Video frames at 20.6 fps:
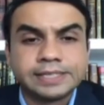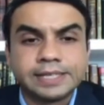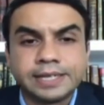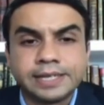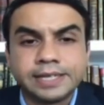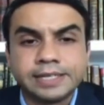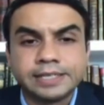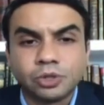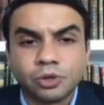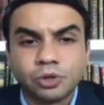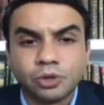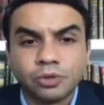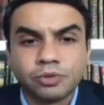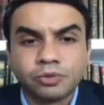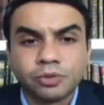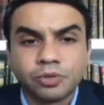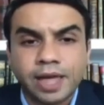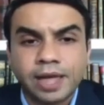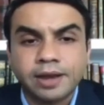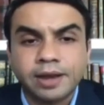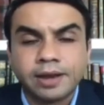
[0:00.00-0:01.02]
cities. So
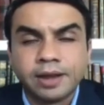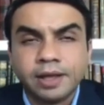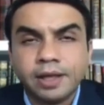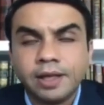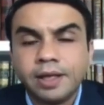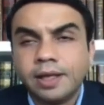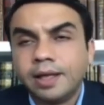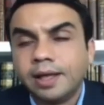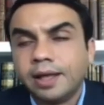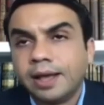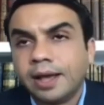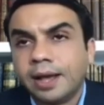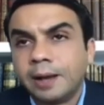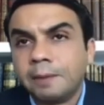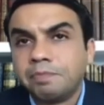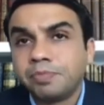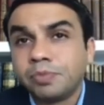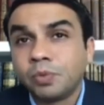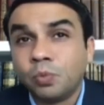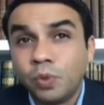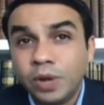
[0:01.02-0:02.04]
that
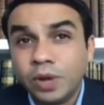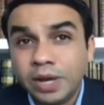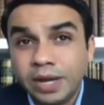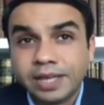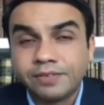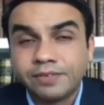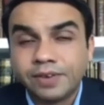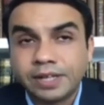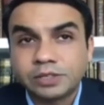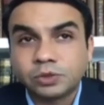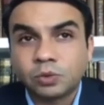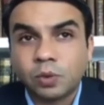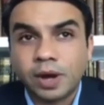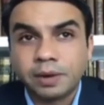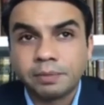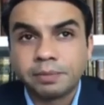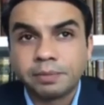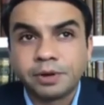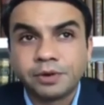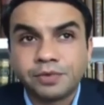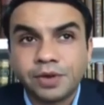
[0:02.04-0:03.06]
will give us quite
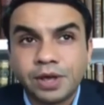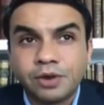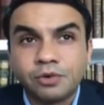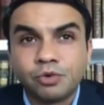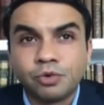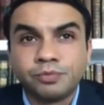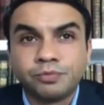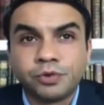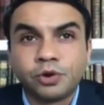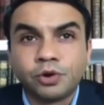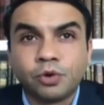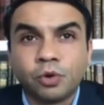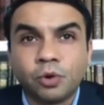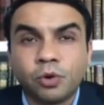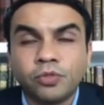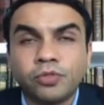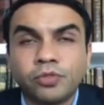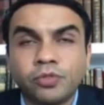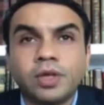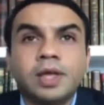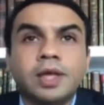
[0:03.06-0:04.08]
a bit of headroom for
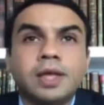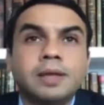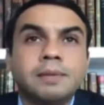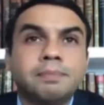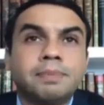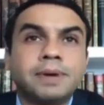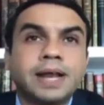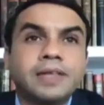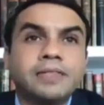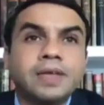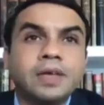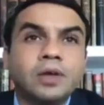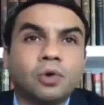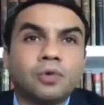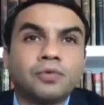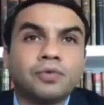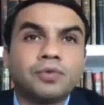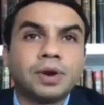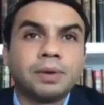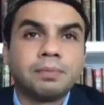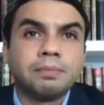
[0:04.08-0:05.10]
growth. But I think
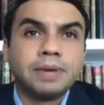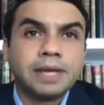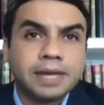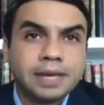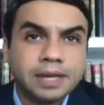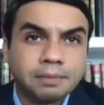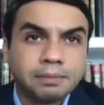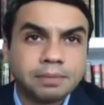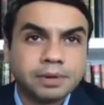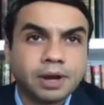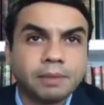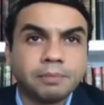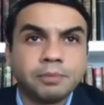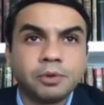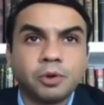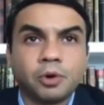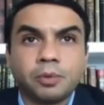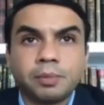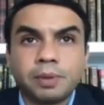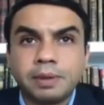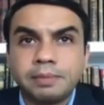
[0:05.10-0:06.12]
over a medium term,
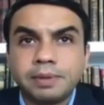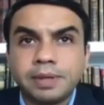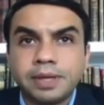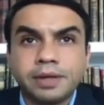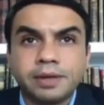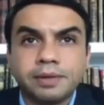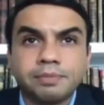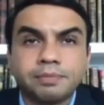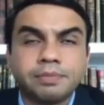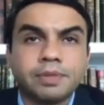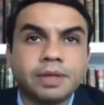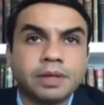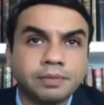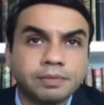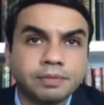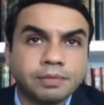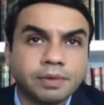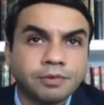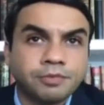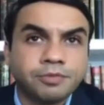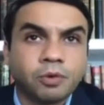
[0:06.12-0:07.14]
maybe
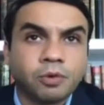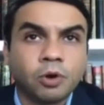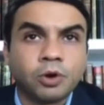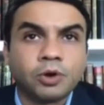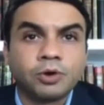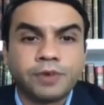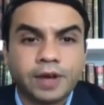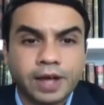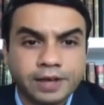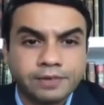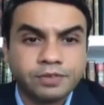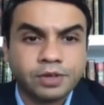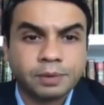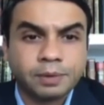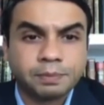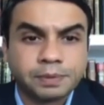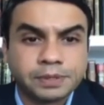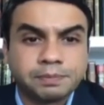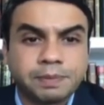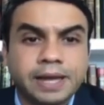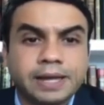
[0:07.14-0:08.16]
a 4 to 5 year
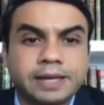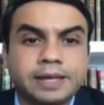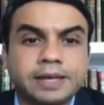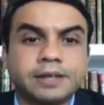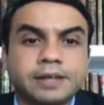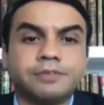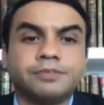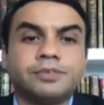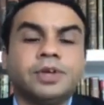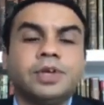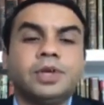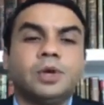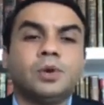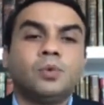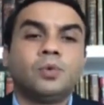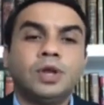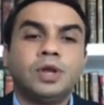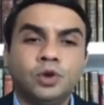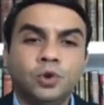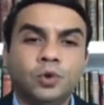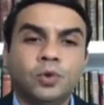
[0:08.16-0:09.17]
perspective,
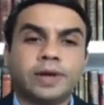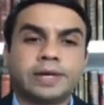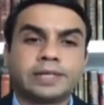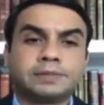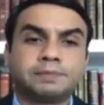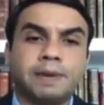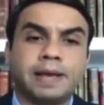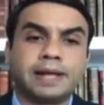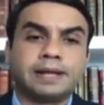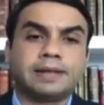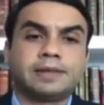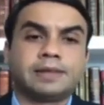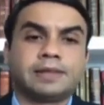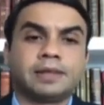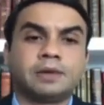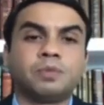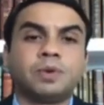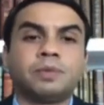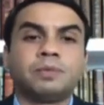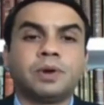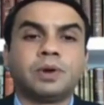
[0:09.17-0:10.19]
we do expect
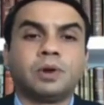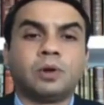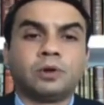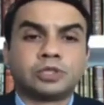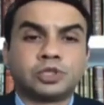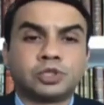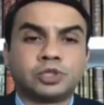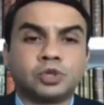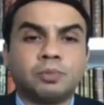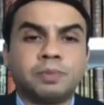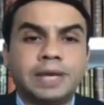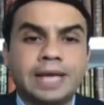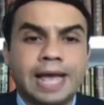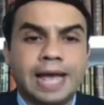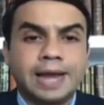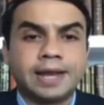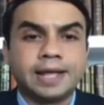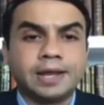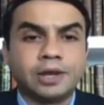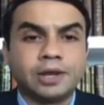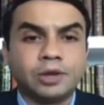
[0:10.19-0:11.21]
that we will also be
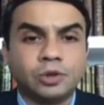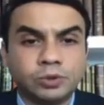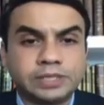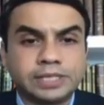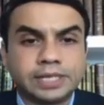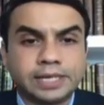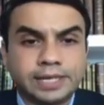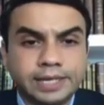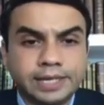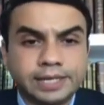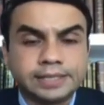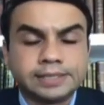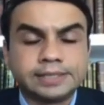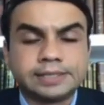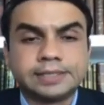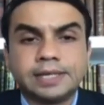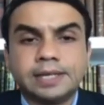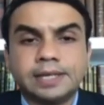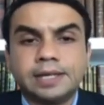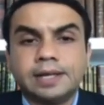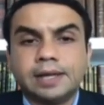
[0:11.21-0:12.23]
adding new
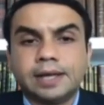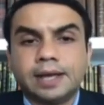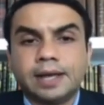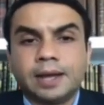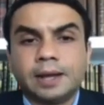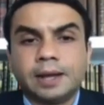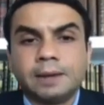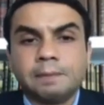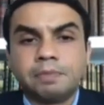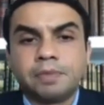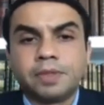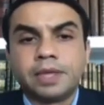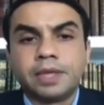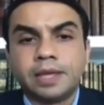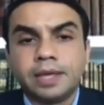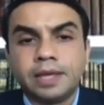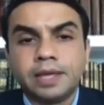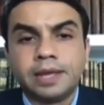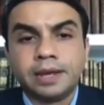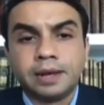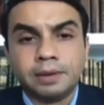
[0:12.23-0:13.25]
cities
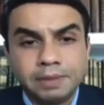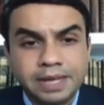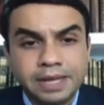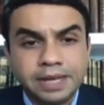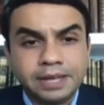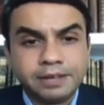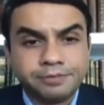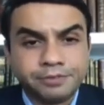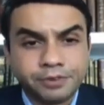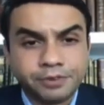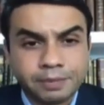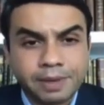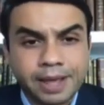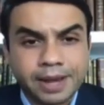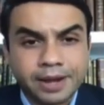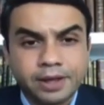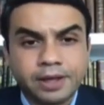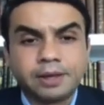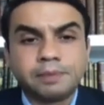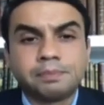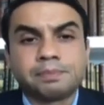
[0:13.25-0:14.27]
in a meaningful
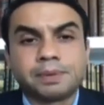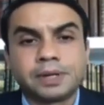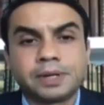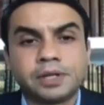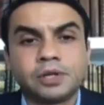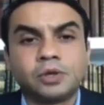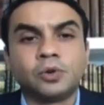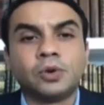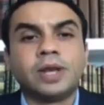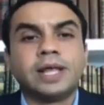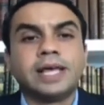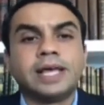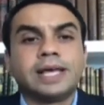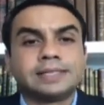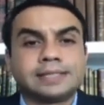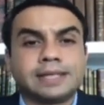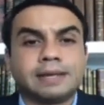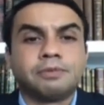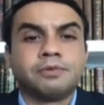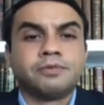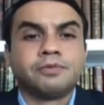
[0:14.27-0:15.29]
manner, particularly
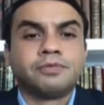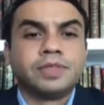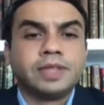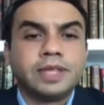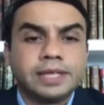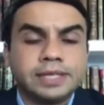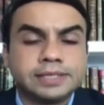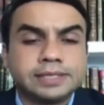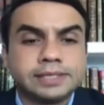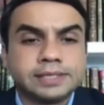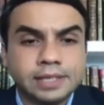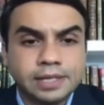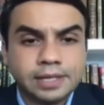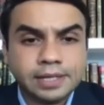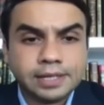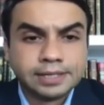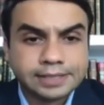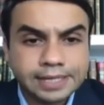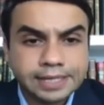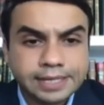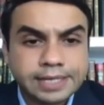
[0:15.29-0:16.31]
as some of these
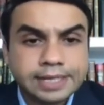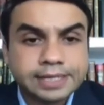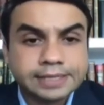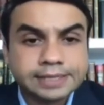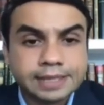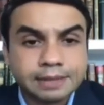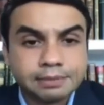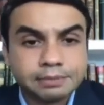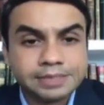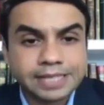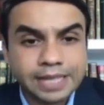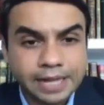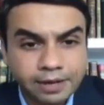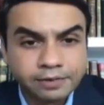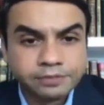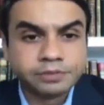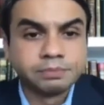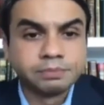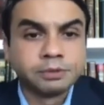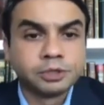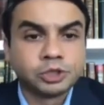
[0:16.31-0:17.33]
cities
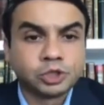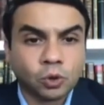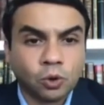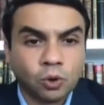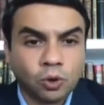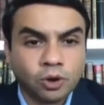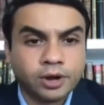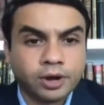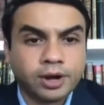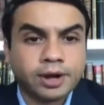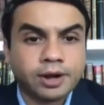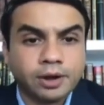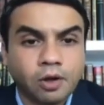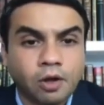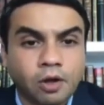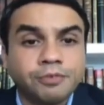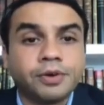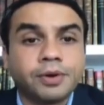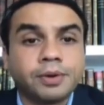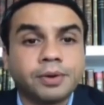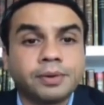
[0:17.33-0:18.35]
themselves mature and
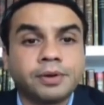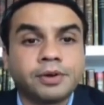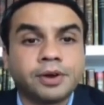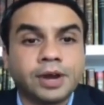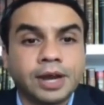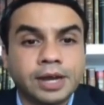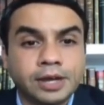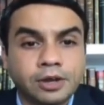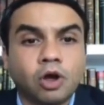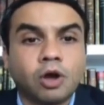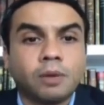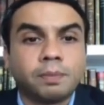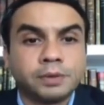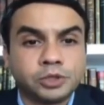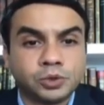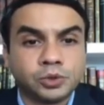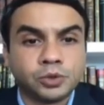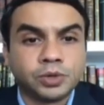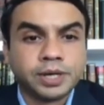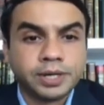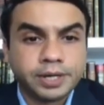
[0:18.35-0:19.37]
offer greater
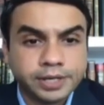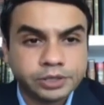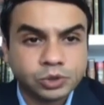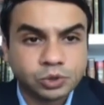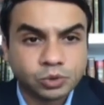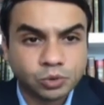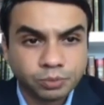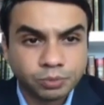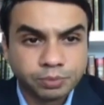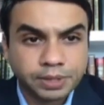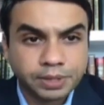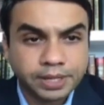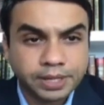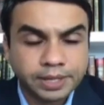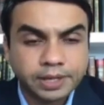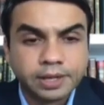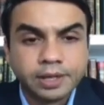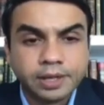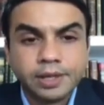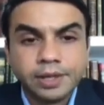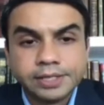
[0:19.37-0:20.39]
opportunities to
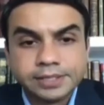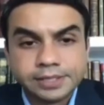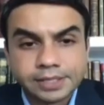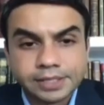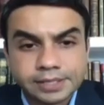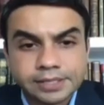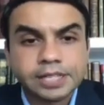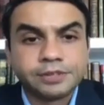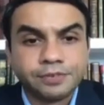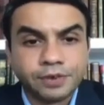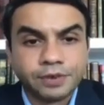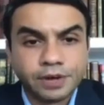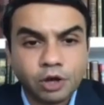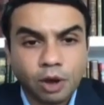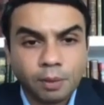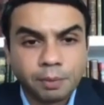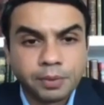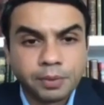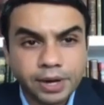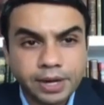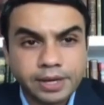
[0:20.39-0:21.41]
be successfully
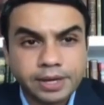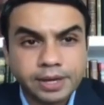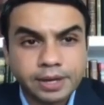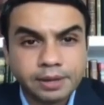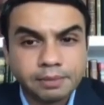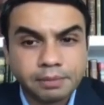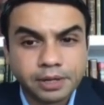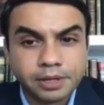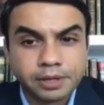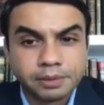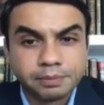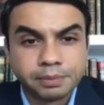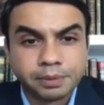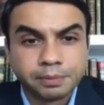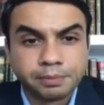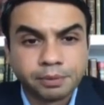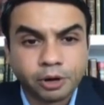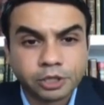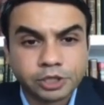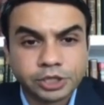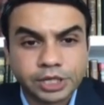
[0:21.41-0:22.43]
operating multiple
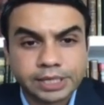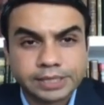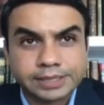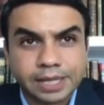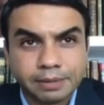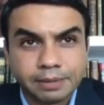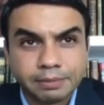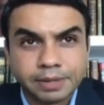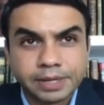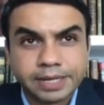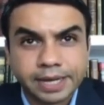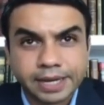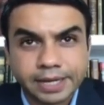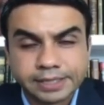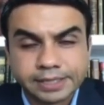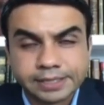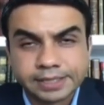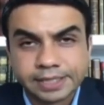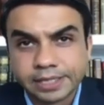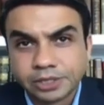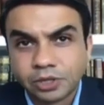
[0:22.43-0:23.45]
projects
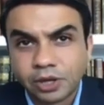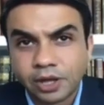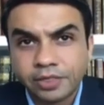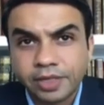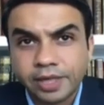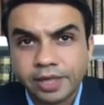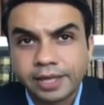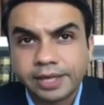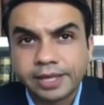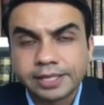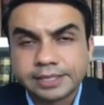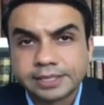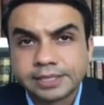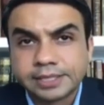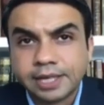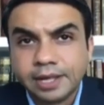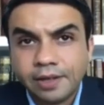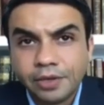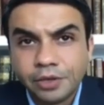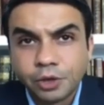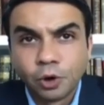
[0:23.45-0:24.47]
simultaneously. So I think it's,
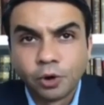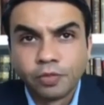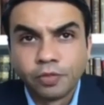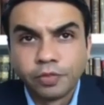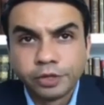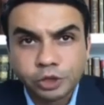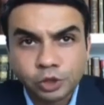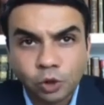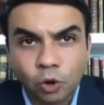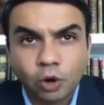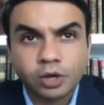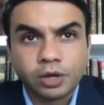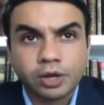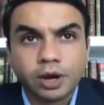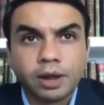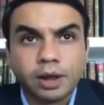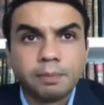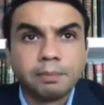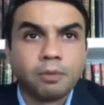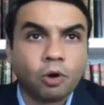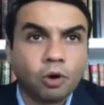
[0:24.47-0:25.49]
in the short
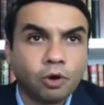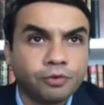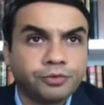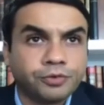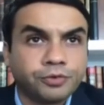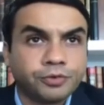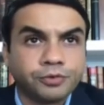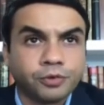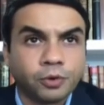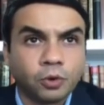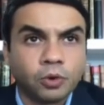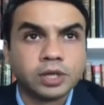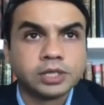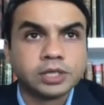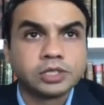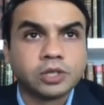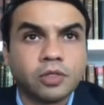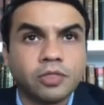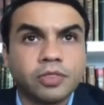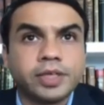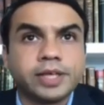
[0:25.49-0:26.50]
term, more of a
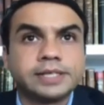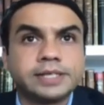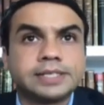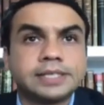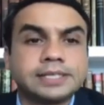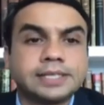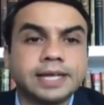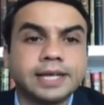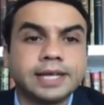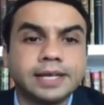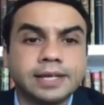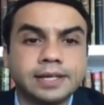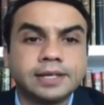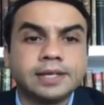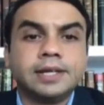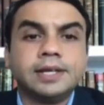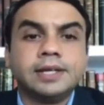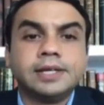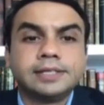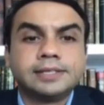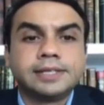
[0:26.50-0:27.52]
focus on the existing
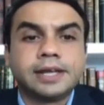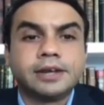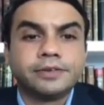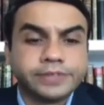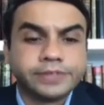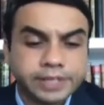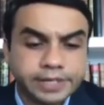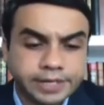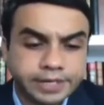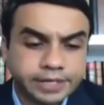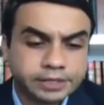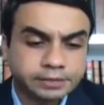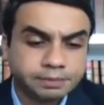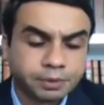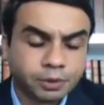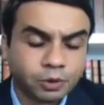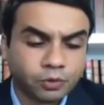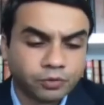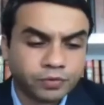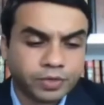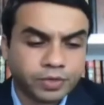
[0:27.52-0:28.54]
set of cities,
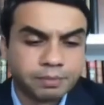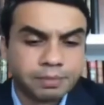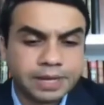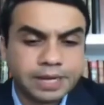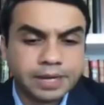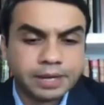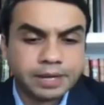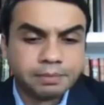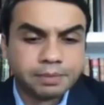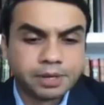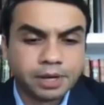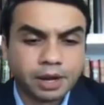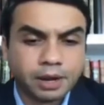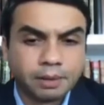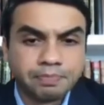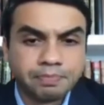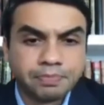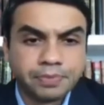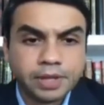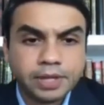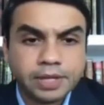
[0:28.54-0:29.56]
but over the medium
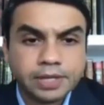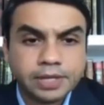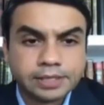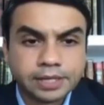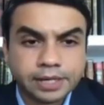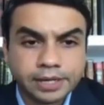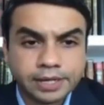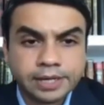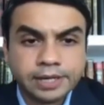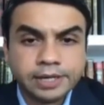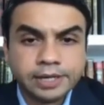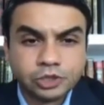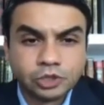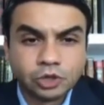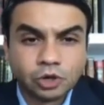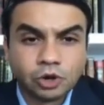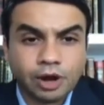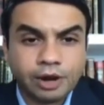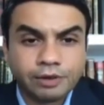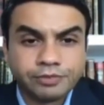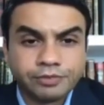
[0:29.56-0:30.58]
term, certainly
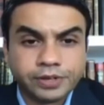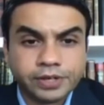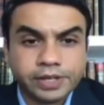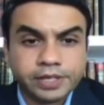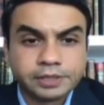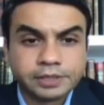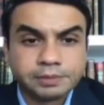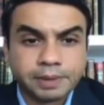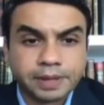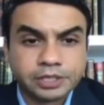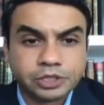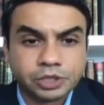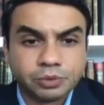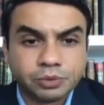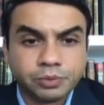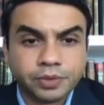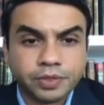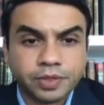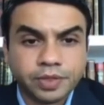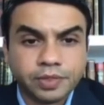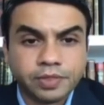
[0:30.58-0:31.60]
geographic
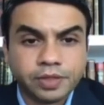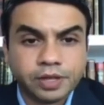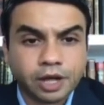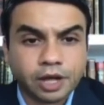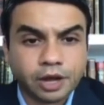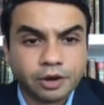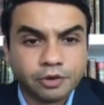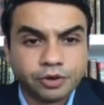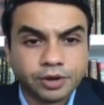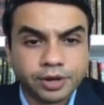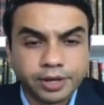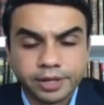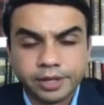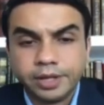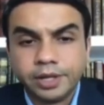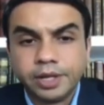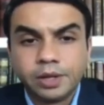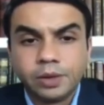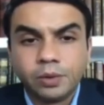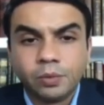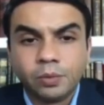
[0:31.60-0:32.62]
expansion within the country
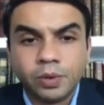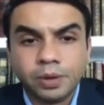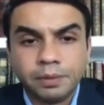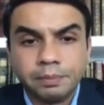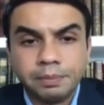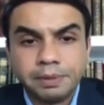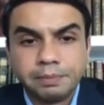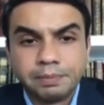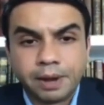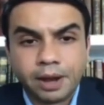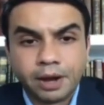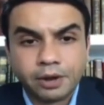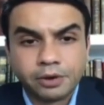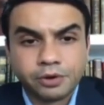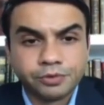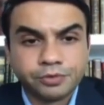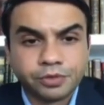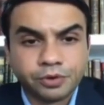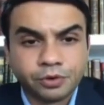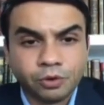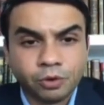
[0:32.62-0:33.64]
will be part
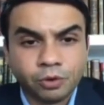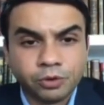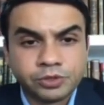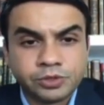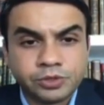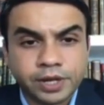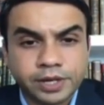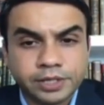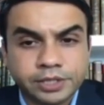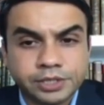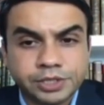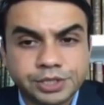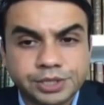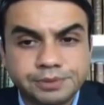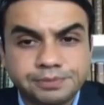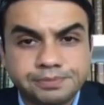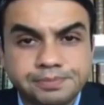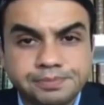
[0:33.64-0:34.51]
of the growth strategy.